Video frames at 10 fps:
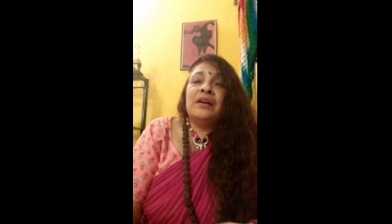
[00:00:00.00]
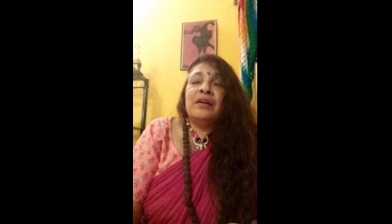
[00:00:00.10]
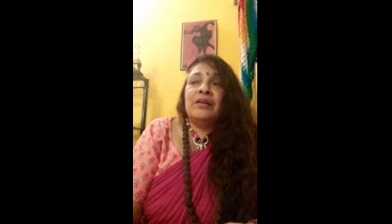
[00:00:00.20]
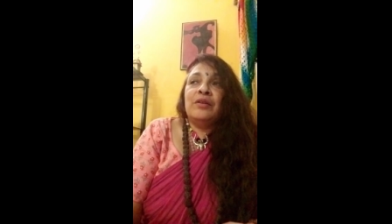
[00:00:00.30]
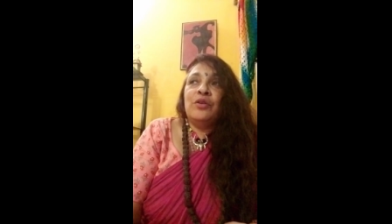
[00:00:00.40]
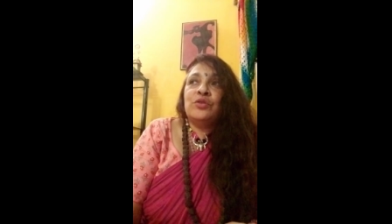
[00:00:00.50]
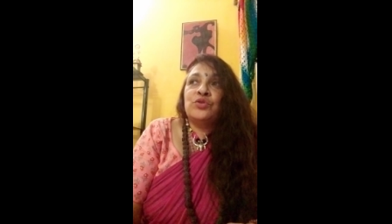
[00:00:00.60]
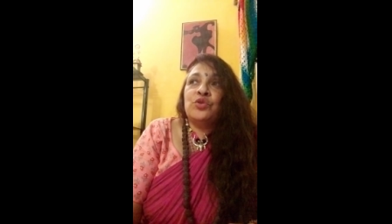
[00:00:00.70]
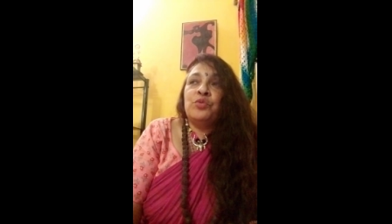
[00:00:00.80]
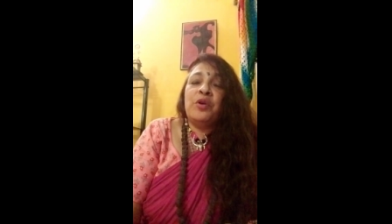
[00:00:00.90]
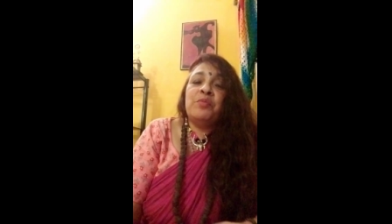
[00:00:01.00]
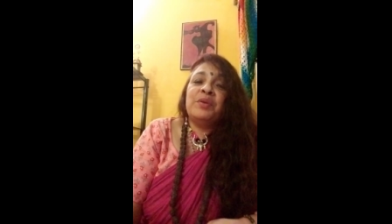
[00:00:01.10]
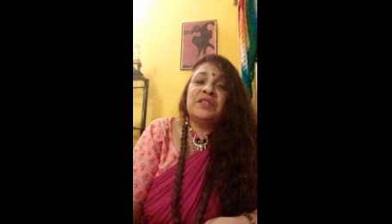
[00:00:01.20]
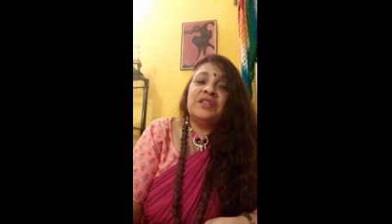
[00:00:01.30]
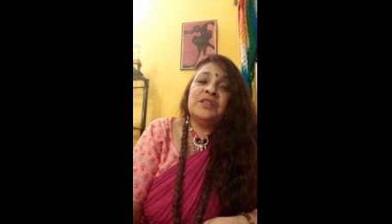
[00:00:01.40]
horoscope or
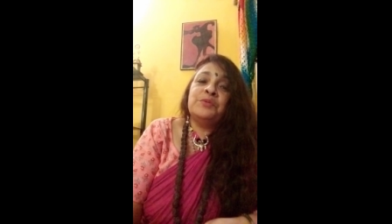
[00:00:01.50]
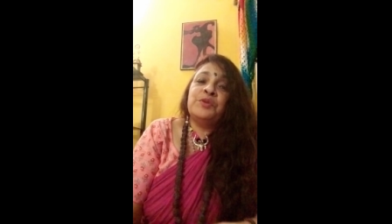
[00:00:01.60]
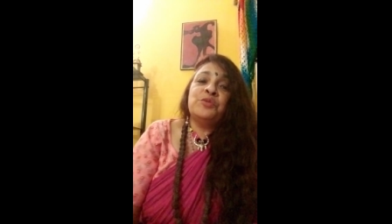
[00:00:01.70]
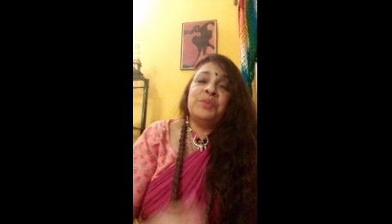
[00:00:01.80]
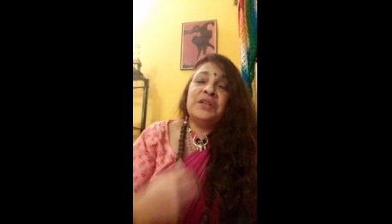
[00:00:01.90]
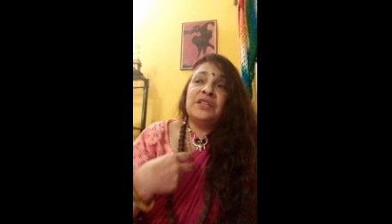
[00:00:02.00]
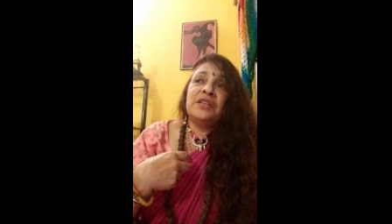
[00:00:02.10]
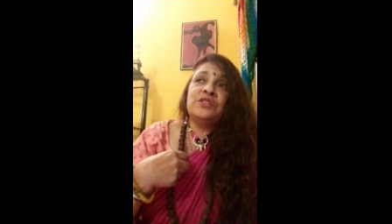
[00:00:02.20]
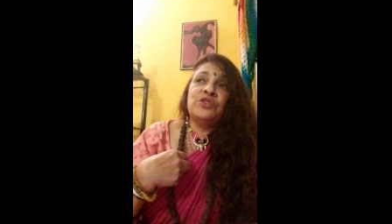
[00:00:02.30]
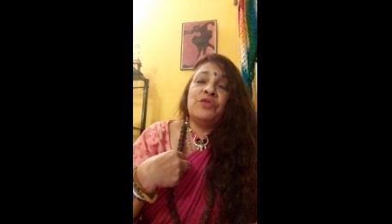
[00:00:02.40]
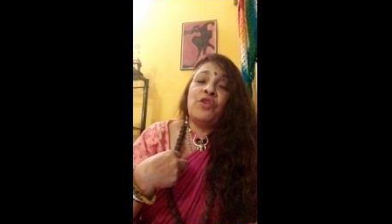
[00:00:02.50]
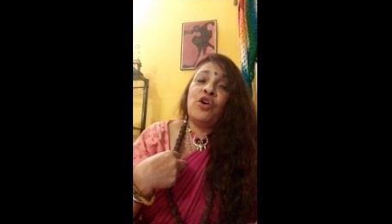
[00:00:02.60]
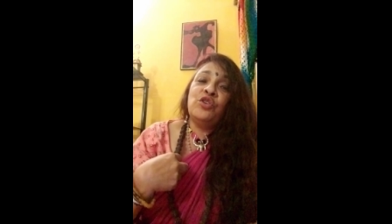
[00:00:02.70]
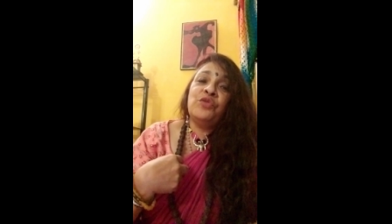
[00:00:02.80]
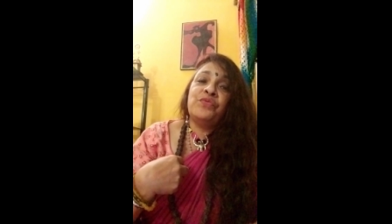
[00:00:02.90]
birth details, because birth details of
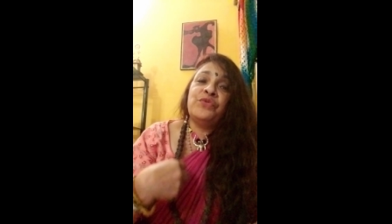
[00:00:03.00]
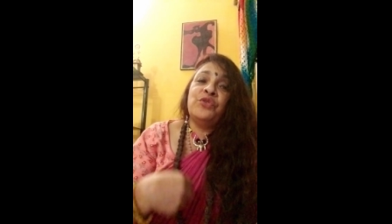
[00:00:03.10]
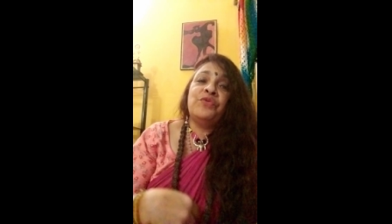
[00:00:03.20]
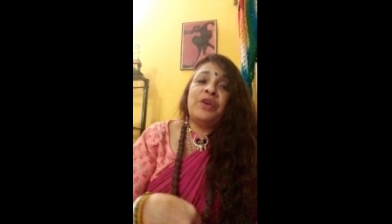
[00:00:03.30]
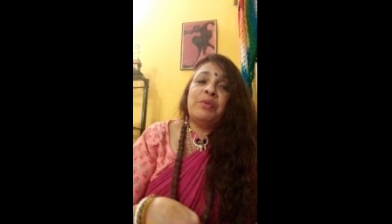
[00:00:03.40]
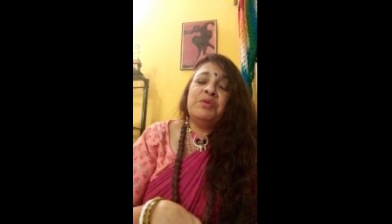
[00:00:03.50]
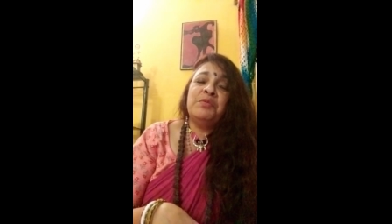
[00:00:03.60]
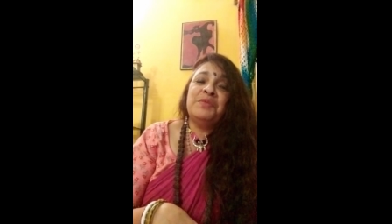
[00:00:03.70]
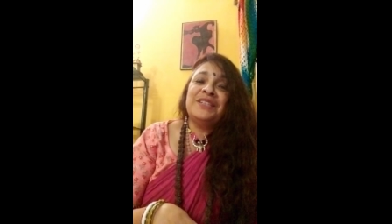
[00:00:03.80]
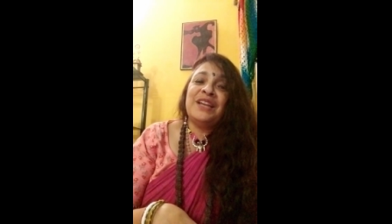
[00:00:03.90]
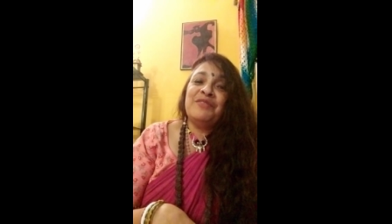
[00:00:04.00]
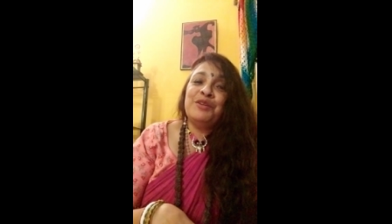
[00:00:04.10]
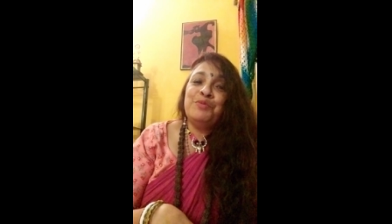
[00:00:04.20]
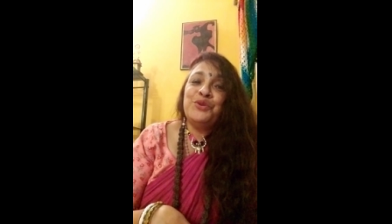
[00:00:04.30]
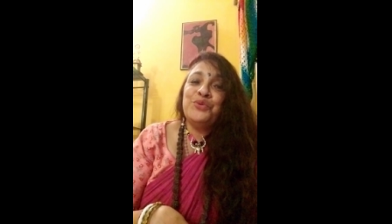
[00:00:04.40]
all of your family members are
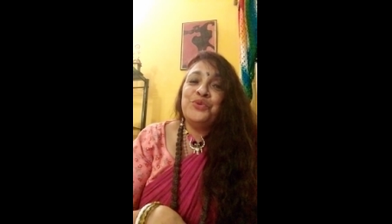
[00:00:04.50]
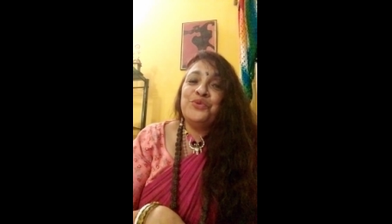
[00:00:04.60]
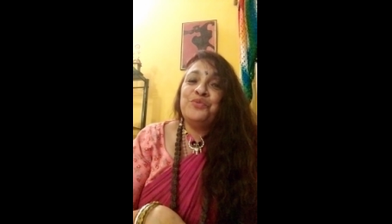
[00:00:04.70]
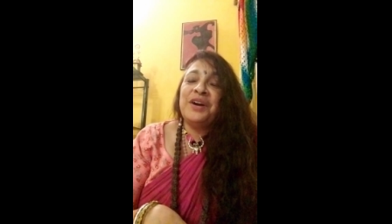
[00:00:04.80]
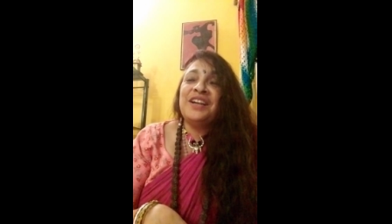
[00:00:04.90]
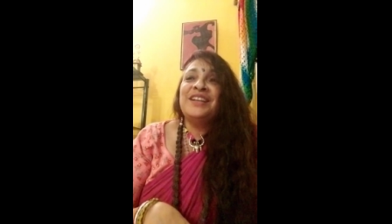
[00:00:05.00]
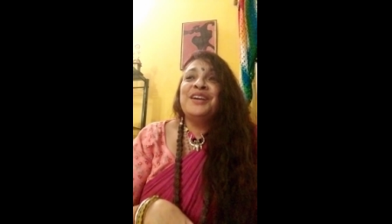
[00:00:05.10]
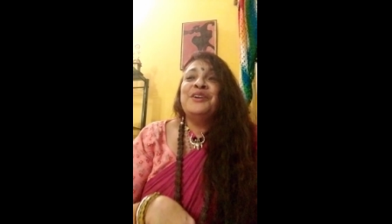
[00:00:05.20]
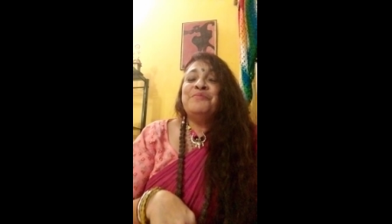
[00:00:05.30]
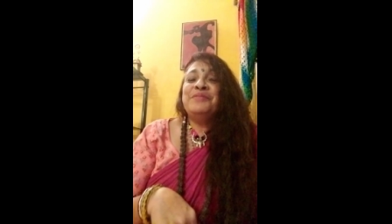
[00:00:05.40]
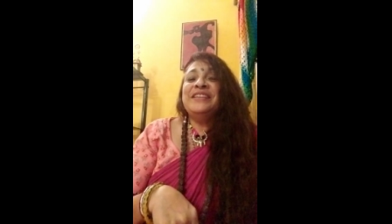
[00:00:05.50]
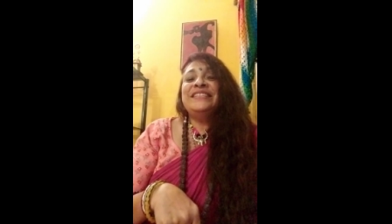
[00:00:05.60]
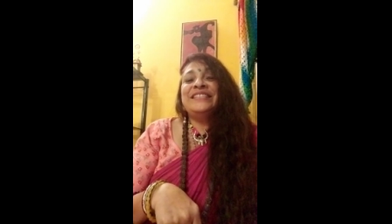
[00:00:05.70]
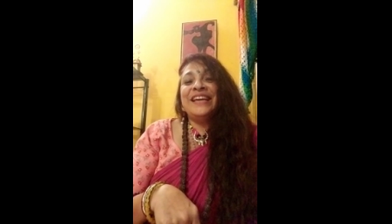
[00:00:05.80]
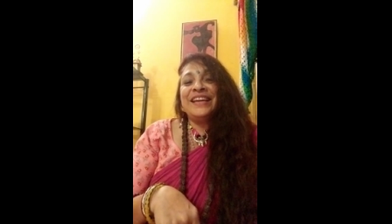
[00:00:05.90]
available to you. But
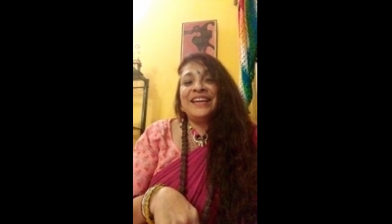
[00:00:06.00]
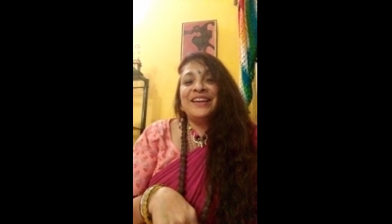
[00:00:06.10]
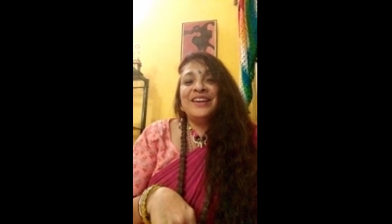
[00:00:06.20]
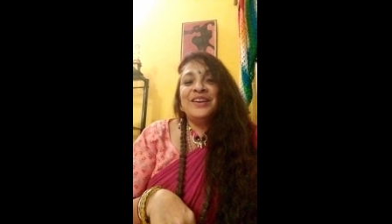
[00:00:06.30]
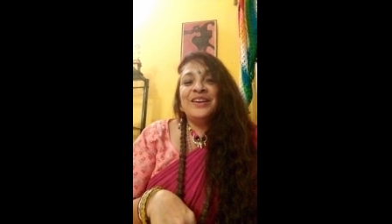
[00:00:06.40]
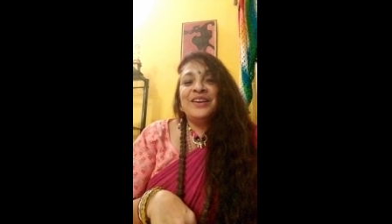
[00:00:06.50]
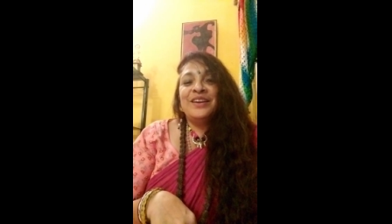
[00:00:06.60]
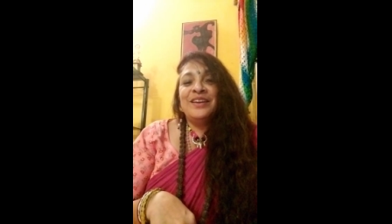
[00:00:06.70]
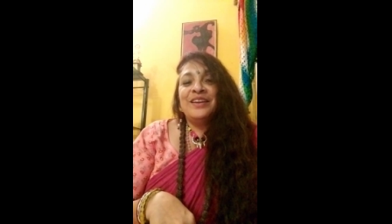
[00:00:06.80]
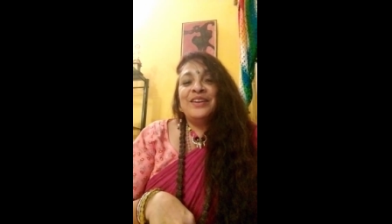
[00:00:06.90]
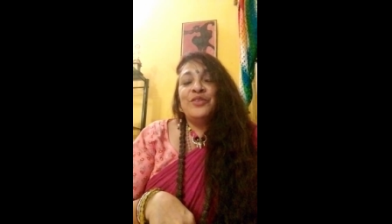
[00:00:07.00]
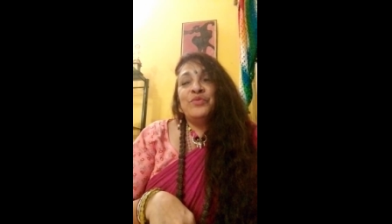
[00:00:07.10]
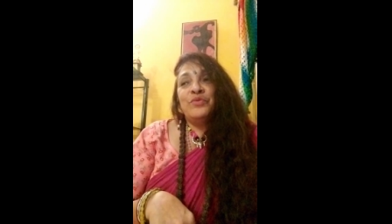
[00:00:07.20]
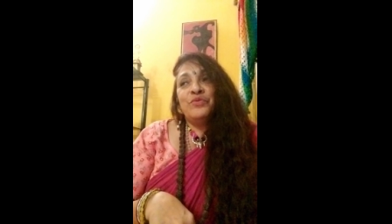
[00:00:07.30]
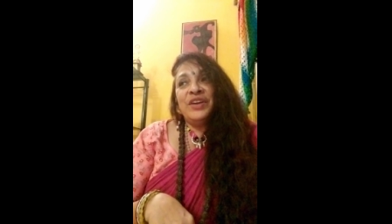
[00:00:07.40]
please check
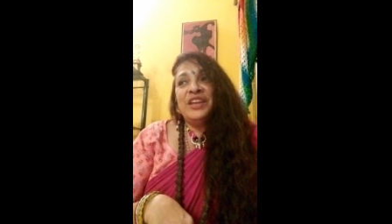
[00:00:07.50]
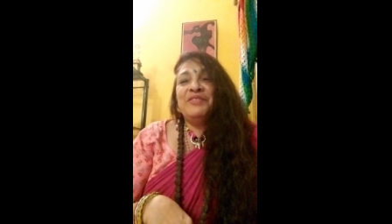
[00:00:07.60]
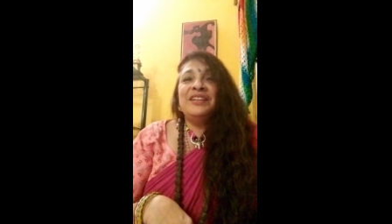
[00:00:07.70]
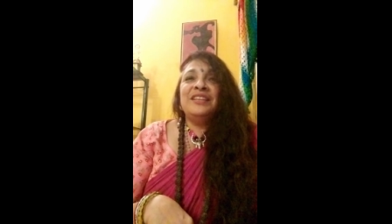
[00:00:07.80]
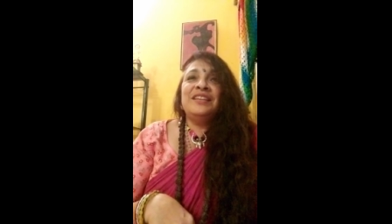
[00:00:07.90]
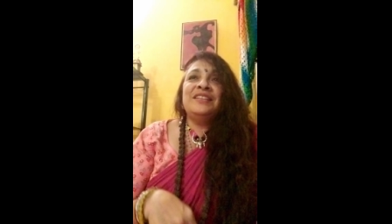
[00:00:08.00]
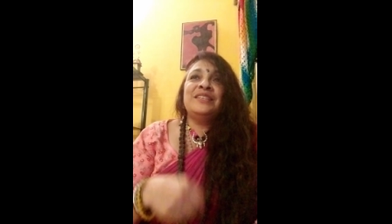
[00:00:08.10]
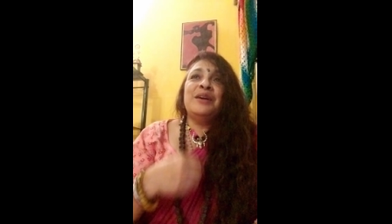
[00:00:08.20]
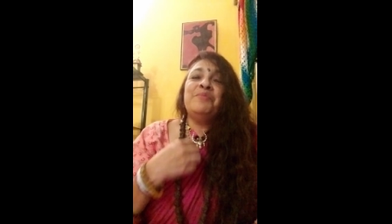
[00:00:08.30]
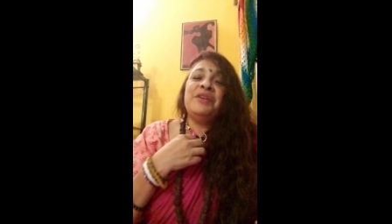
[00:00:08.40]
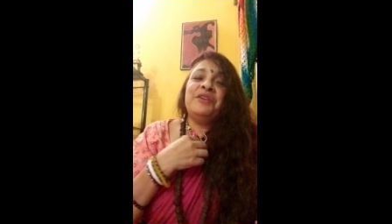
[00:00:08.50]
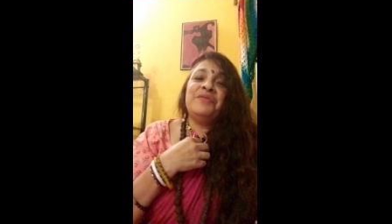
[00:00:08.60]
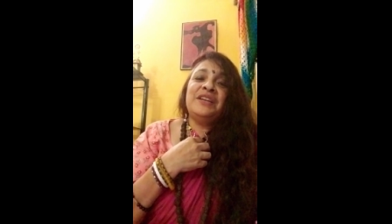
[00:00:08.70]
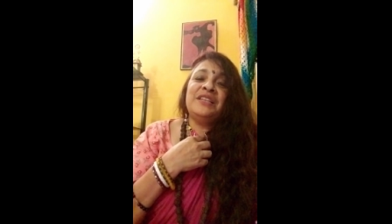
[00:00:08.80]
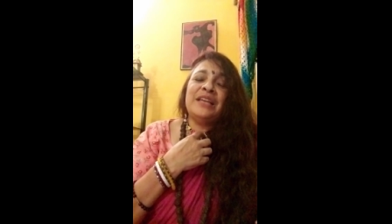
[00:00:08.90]
whenever there is some
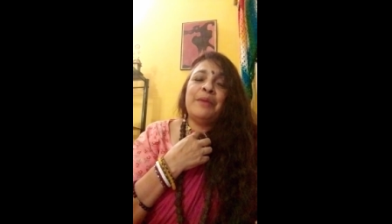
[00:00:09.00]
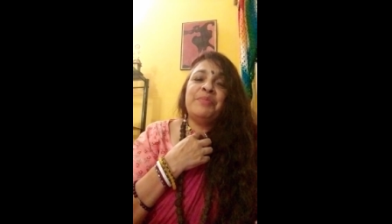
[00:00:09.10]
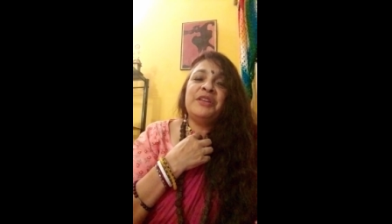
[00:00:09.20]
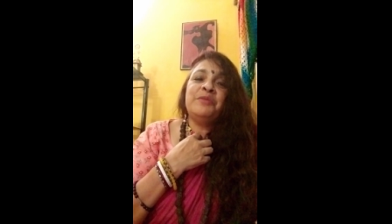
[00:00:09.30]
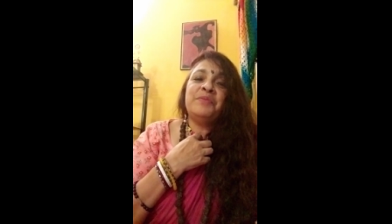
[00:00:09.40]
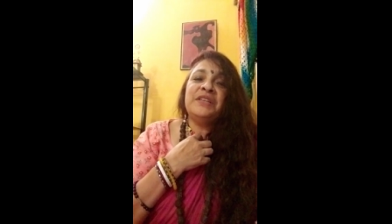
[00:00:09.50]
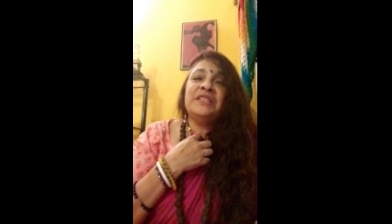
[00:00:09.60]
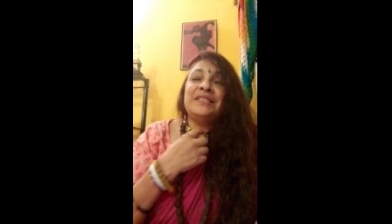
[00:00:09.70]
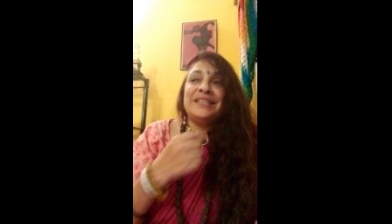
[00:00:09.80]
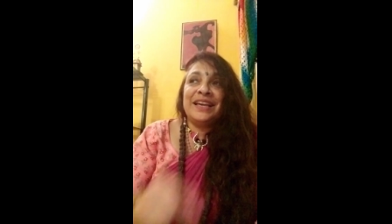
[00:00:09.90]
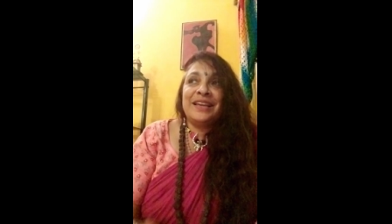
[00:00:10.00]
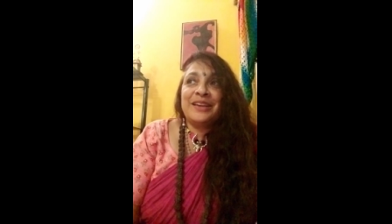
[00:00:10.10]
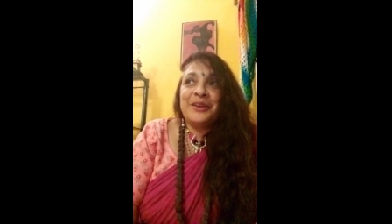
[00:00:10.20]
event is happening, please check